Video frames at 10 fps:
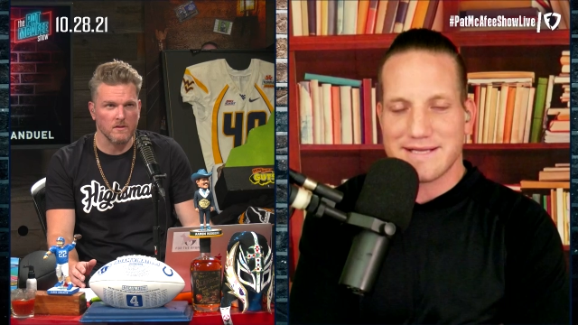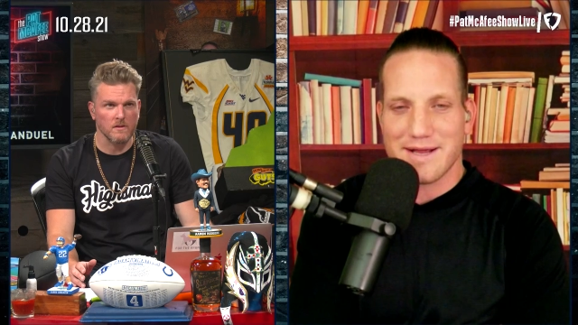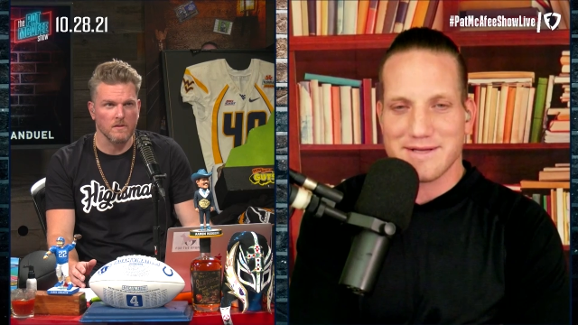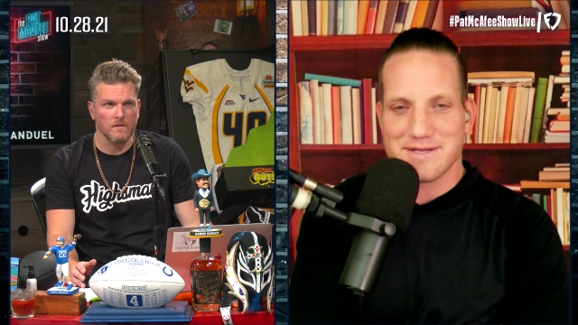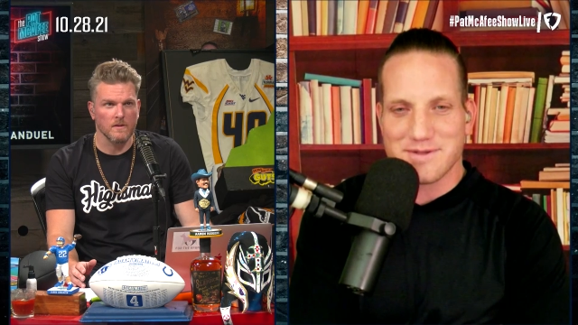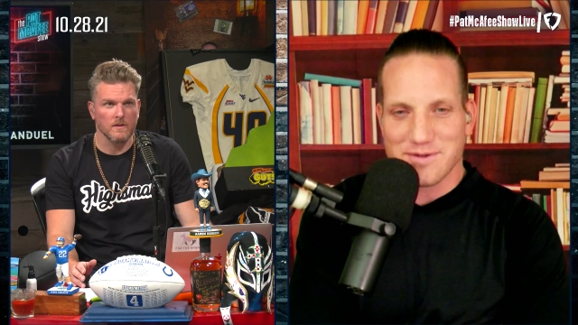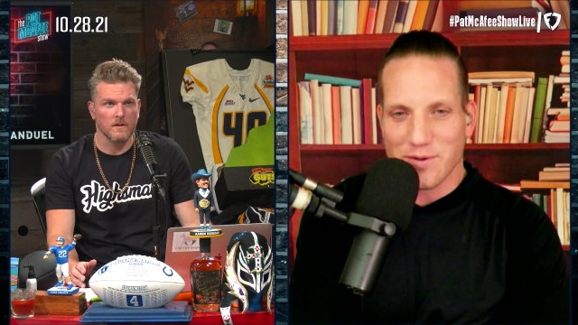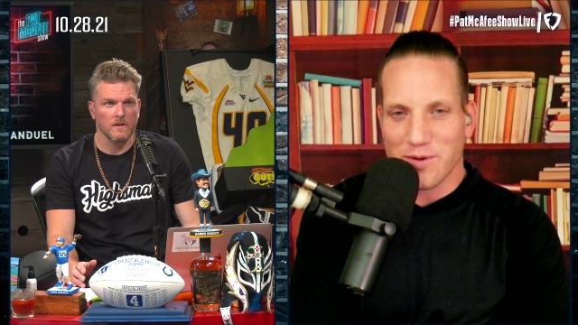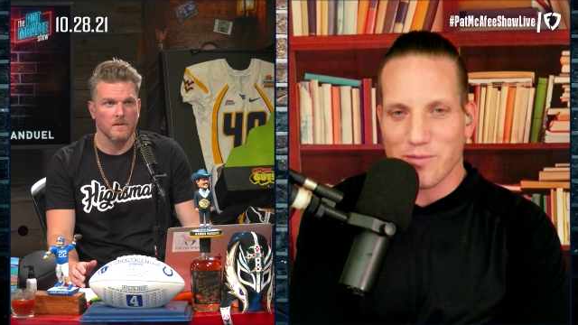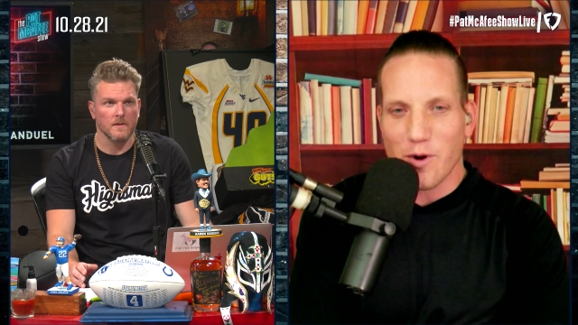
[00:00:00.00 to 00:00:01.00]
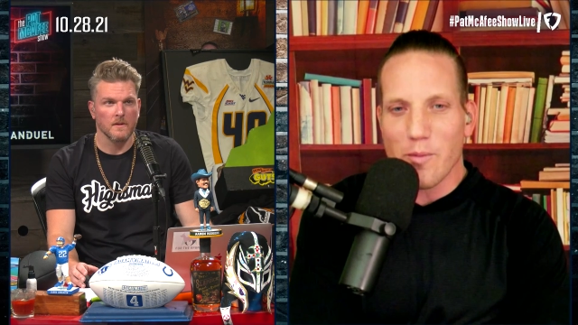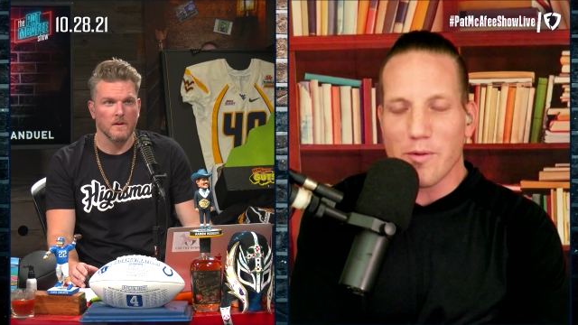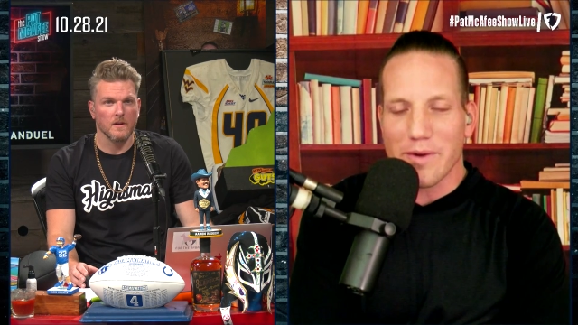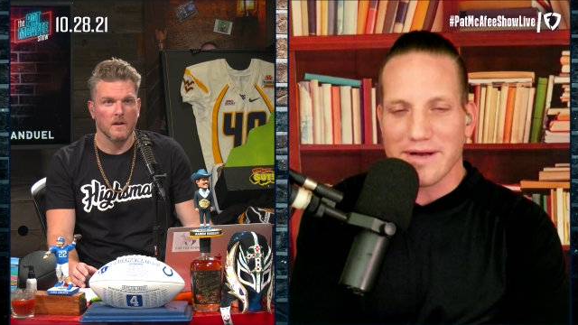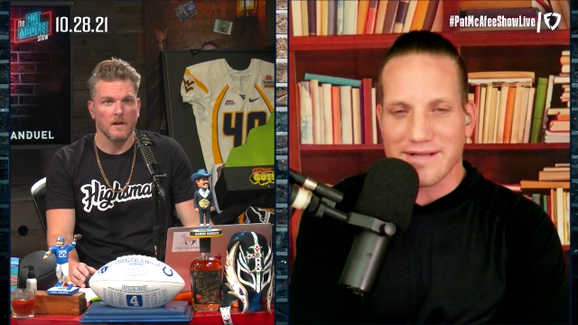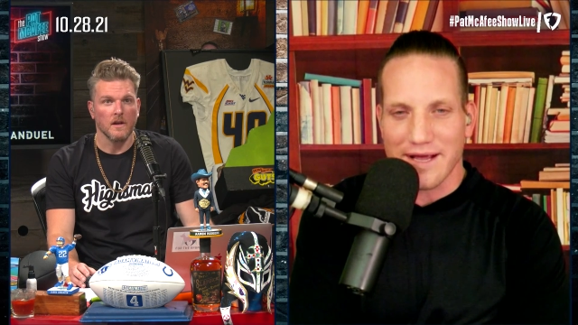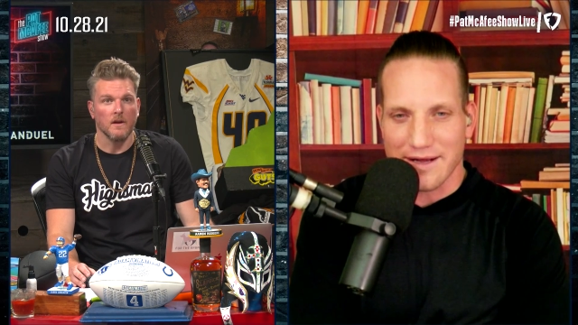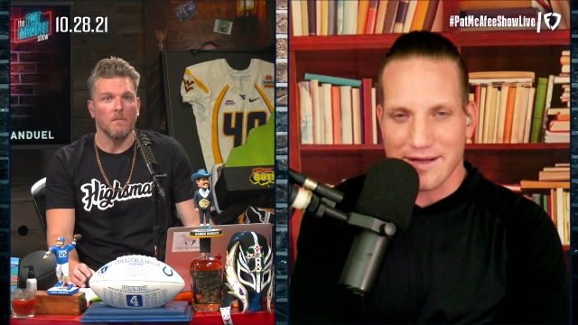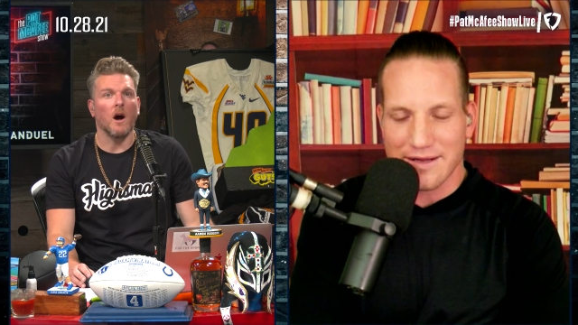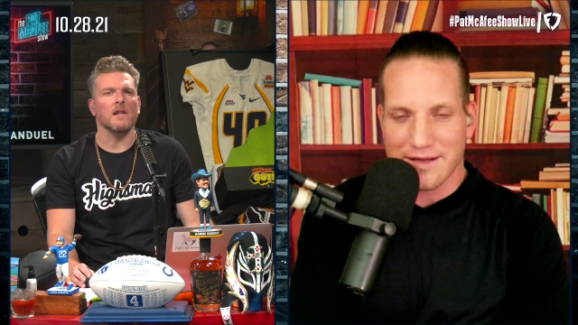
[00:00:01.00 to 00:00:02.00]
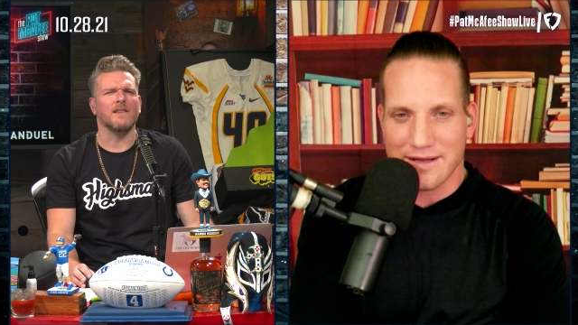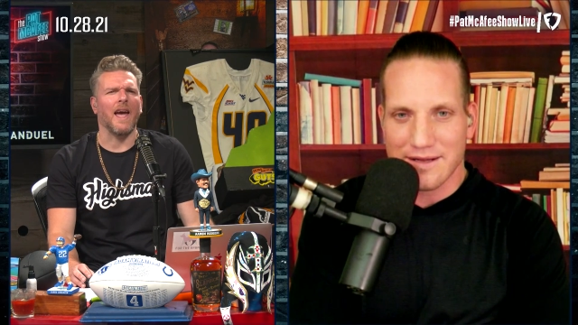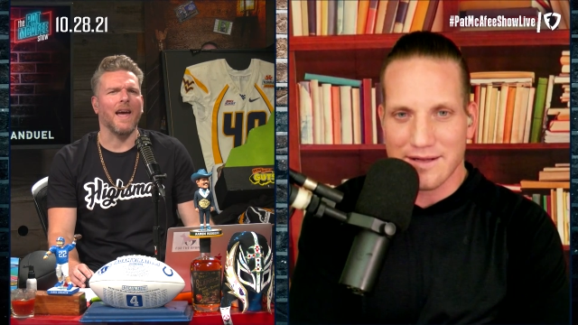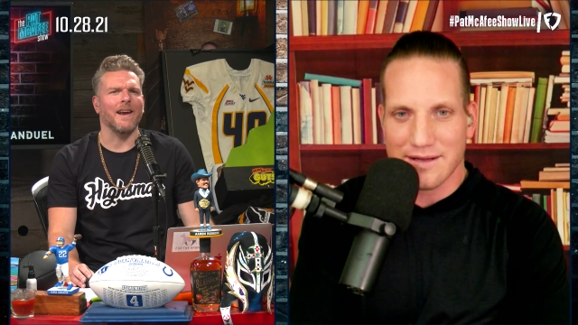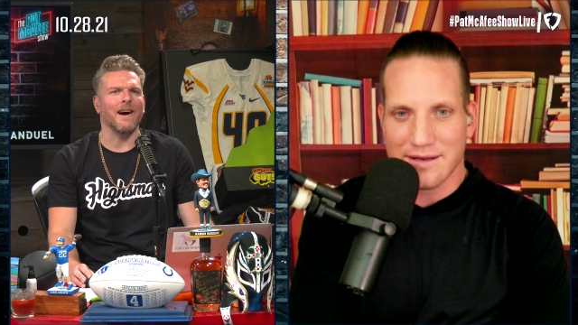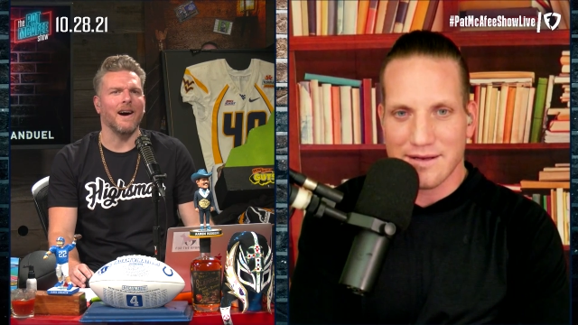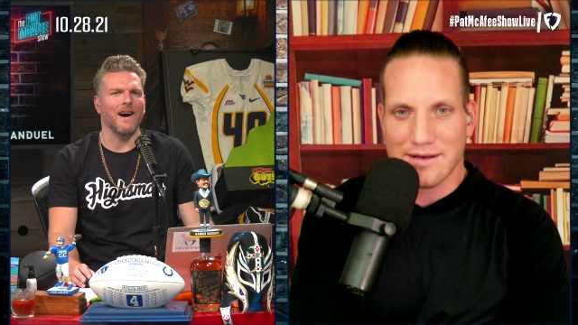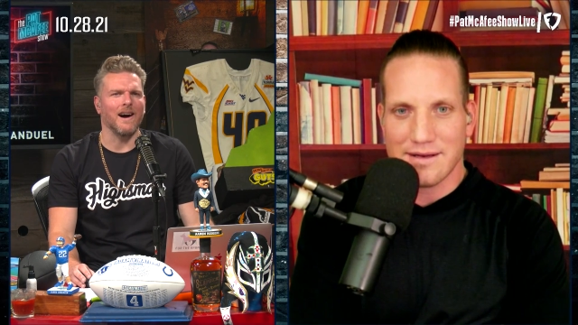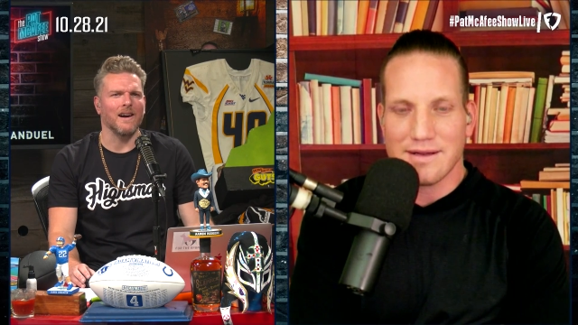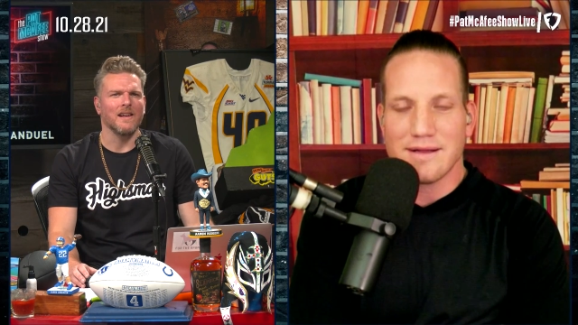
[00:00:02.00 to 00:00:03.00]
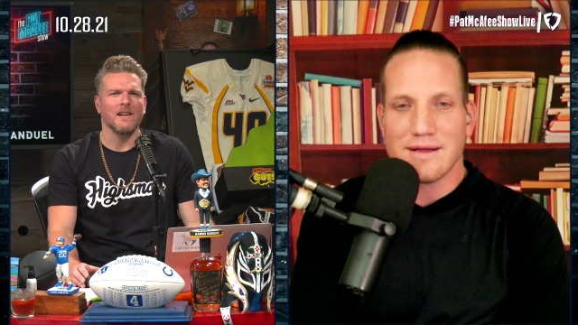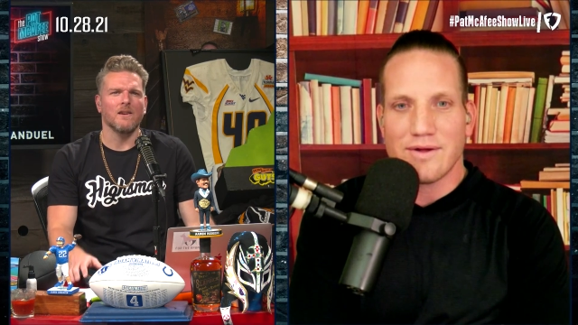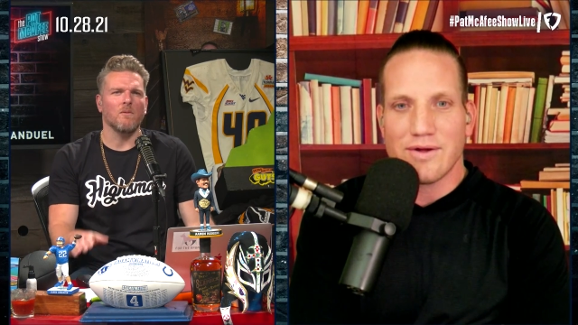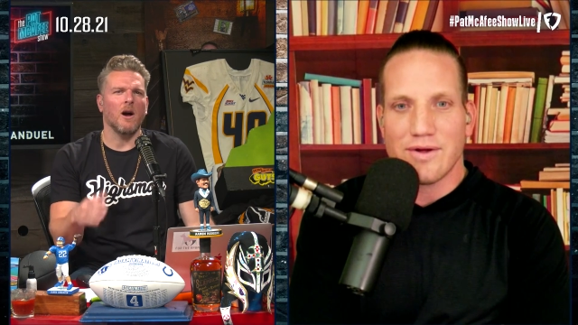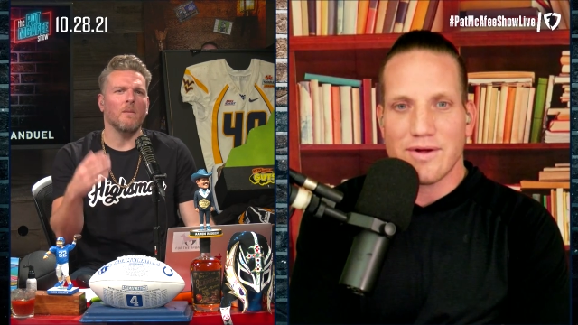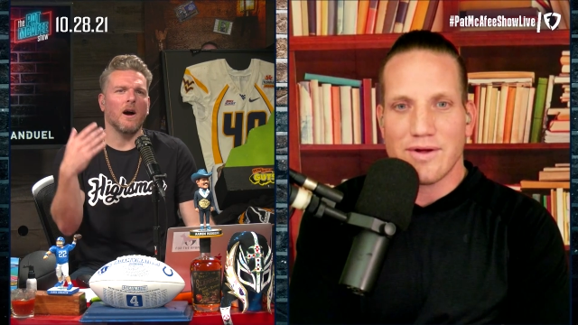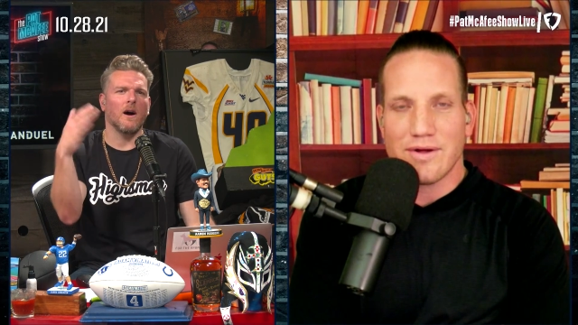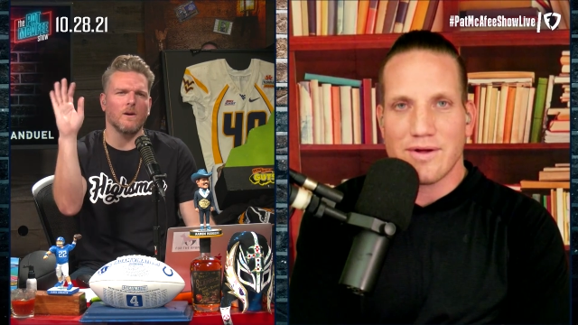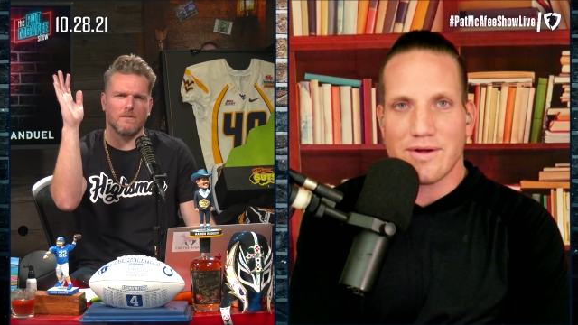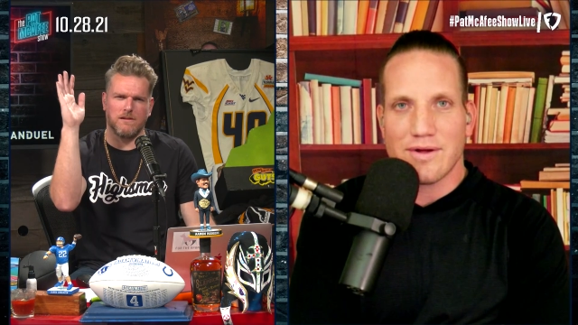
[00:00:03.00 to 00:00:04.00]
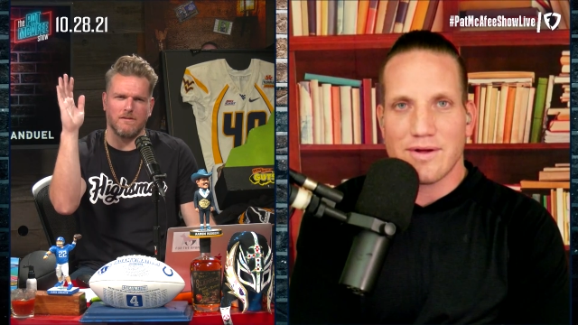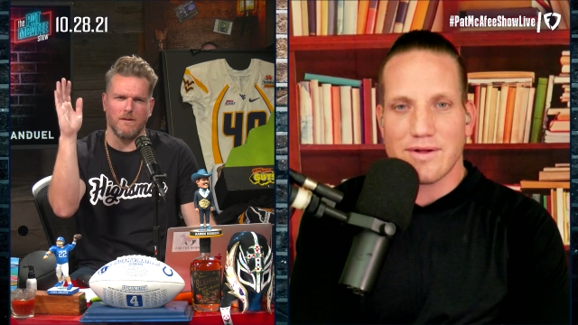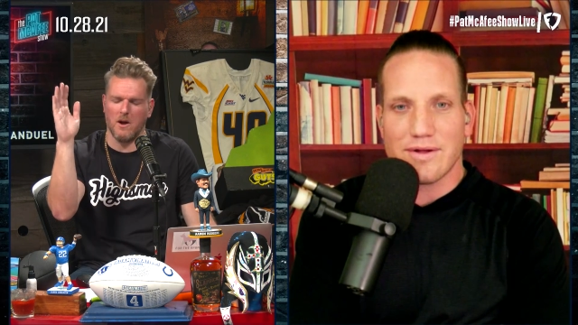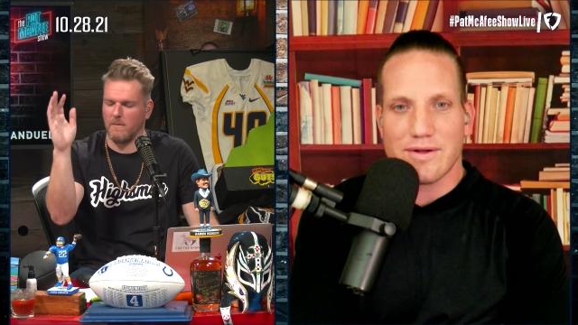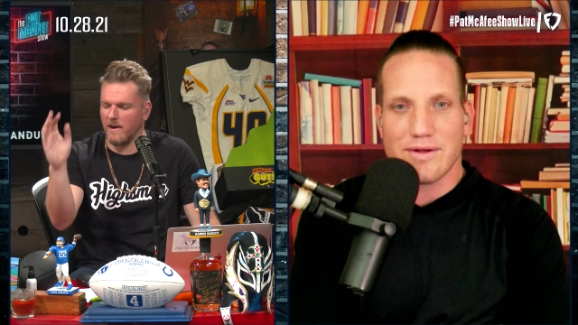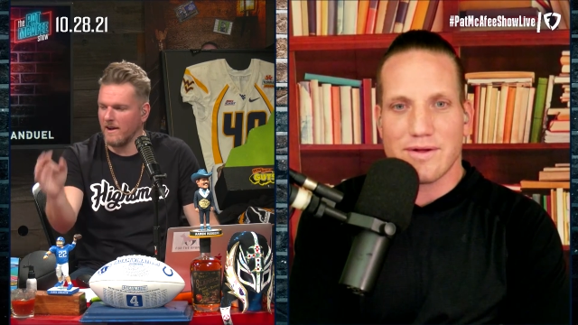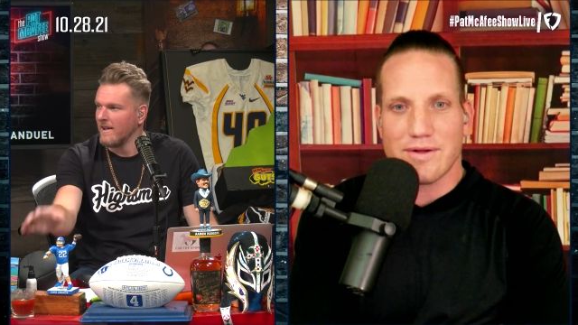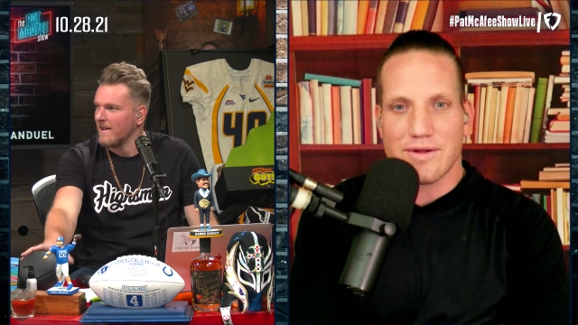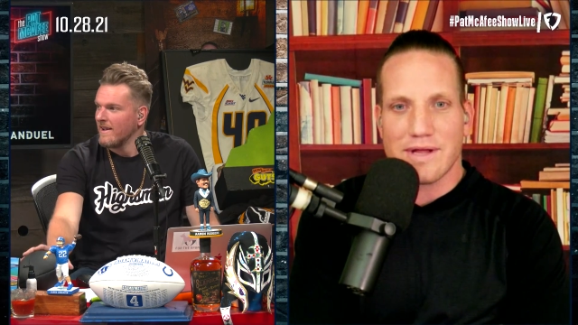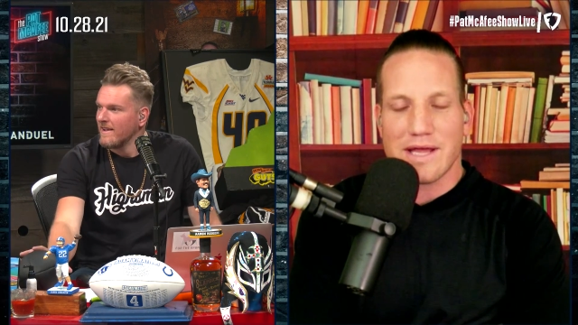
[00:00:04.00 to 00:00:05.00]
Speaker 1: His daughter? Romo Montana? Montana. Montana, dude. Romo, Romo. Romo would have missed the